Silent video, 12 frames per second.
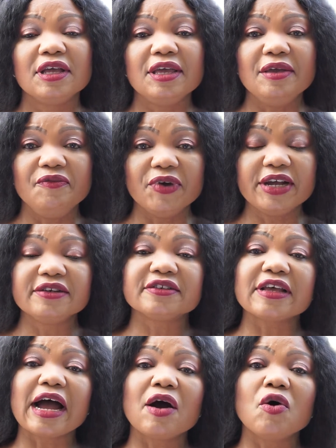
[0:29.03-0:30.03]
Events
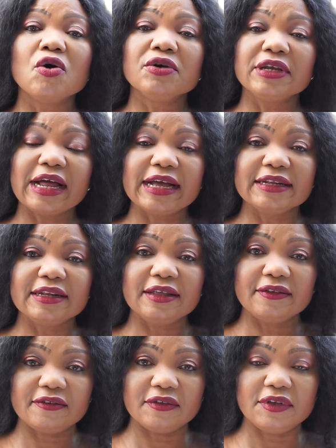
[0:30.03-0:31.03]
are online
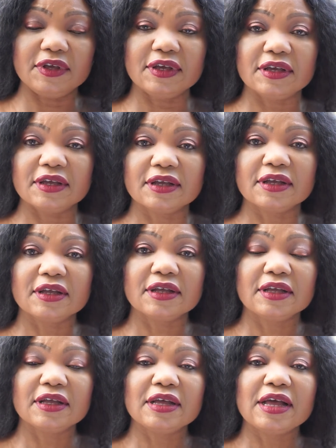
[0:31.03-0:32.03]
this year.
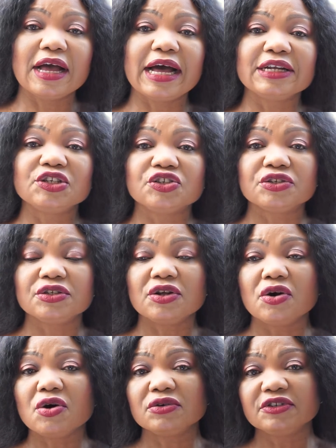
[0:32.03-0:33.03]
And
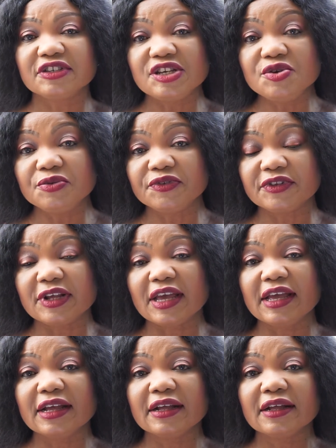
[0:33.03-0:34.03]
on
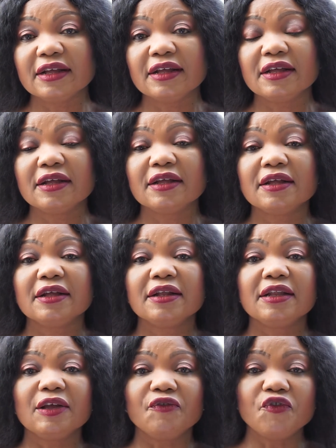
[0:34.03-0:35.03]
Tuesday,
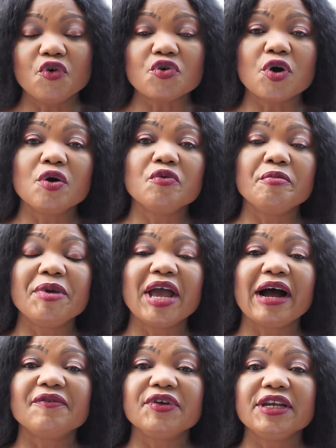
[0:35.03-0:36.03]
the forum will be
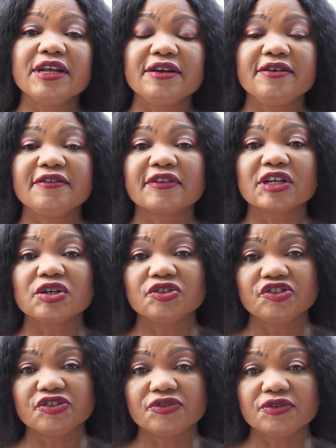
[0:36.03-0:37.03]
having a
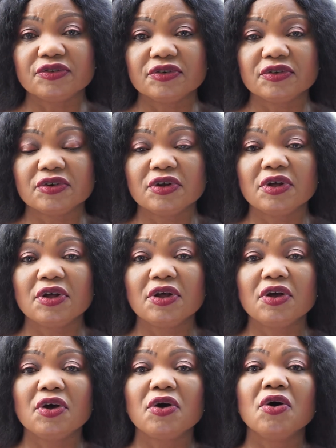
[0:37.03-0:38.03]
discussion
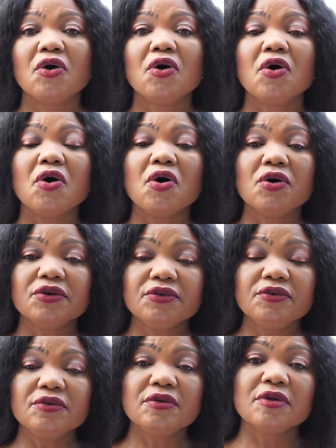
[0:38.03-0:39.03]

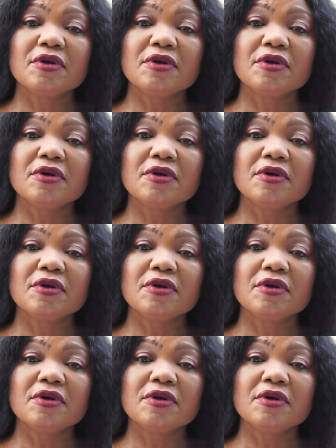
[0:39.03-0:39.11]
on